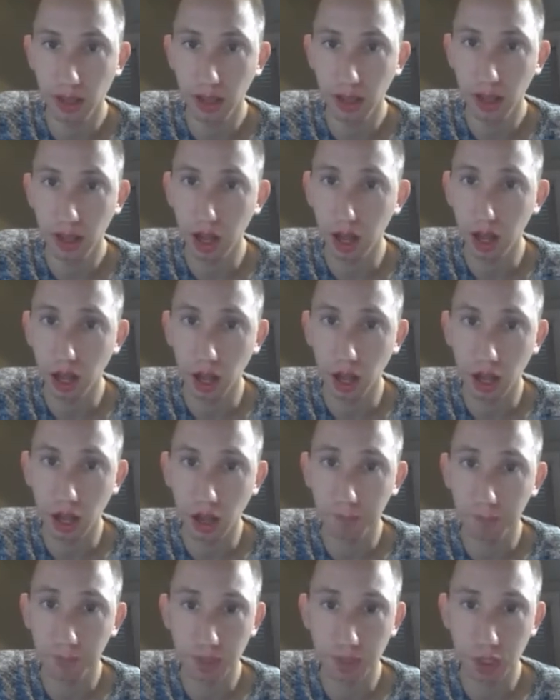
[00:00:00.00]

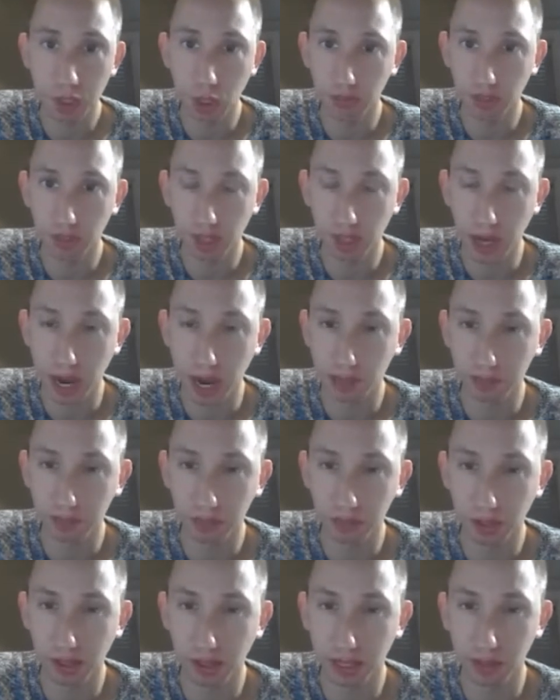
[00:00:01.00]
If you're kind
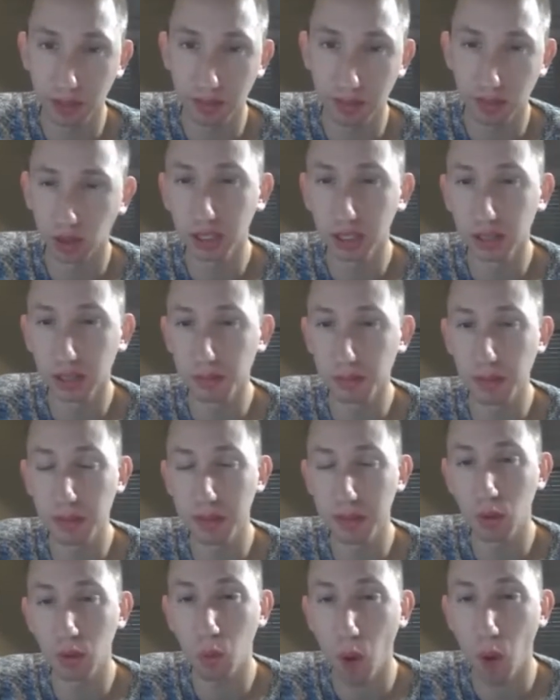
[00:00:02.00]
of looking for a little
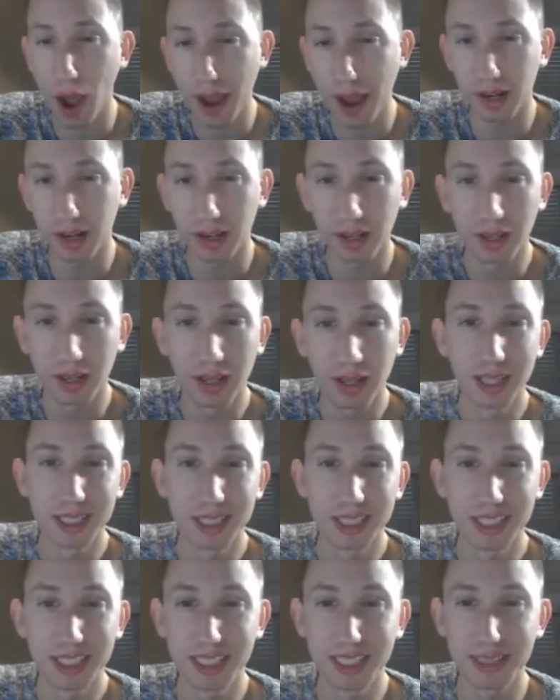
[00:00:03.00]
maybe quieter
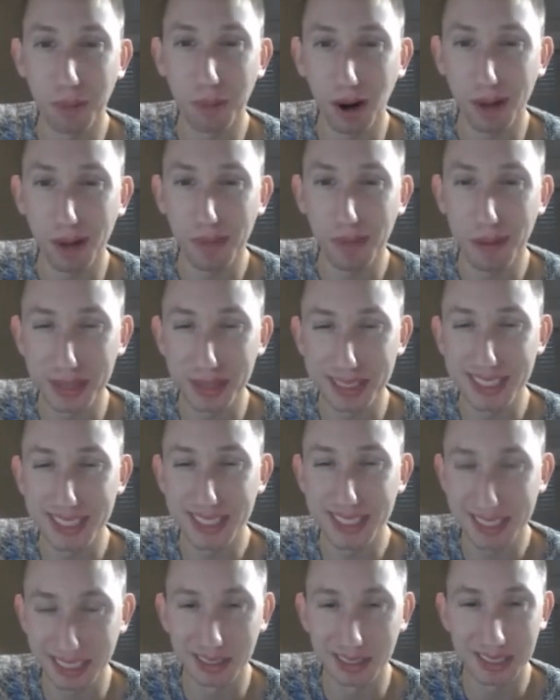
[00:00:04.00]
suburban but
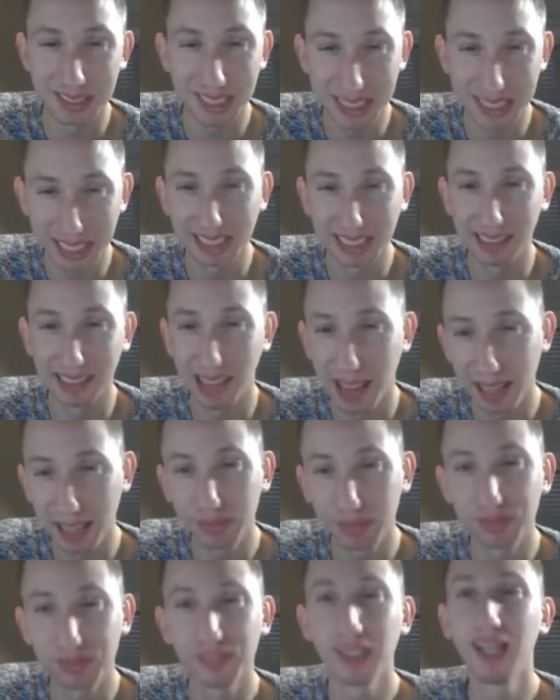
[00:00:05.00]
still city
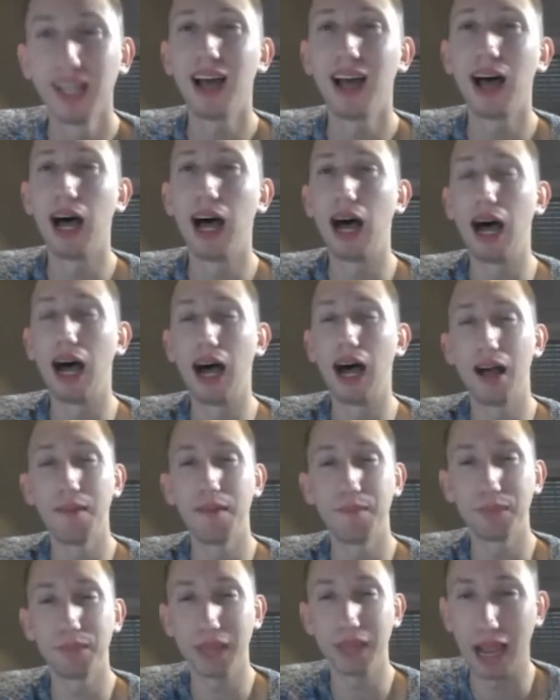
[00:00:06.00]
life,
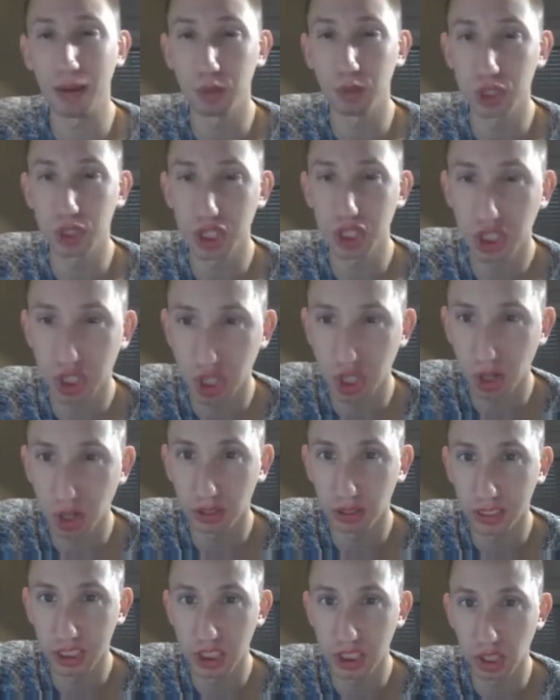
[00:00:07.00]
I would
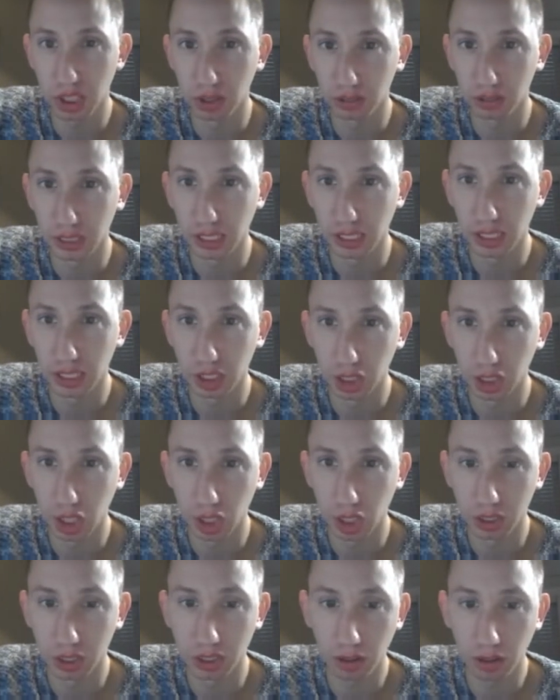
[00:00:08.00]
certainly
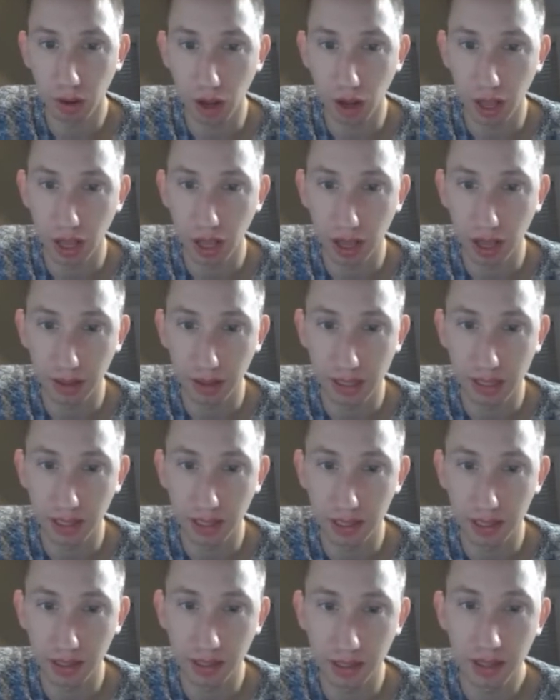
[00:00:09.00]
look
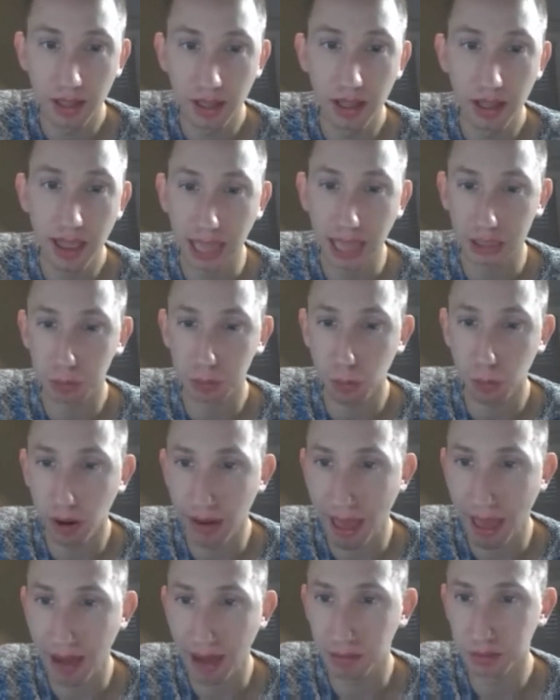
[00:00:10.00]
in
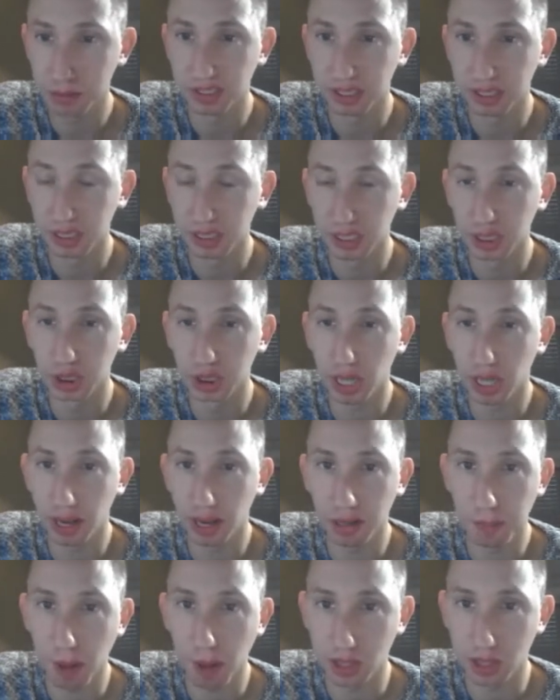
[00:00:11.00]
Ashmont, Adams Village,
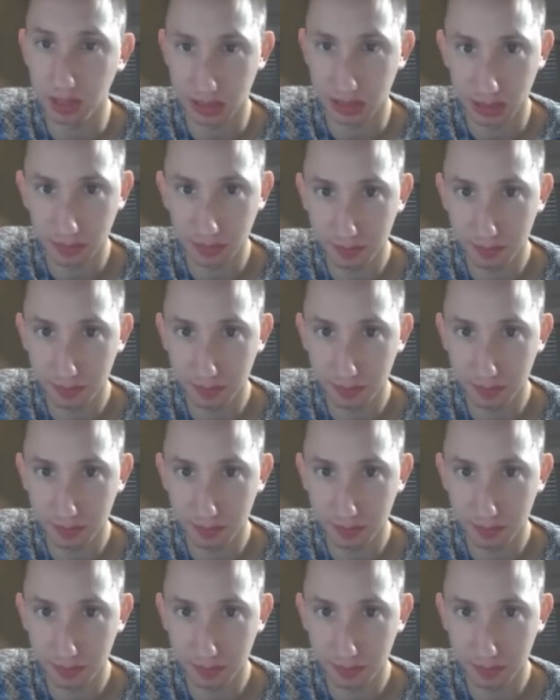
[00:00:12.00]
and Neponset.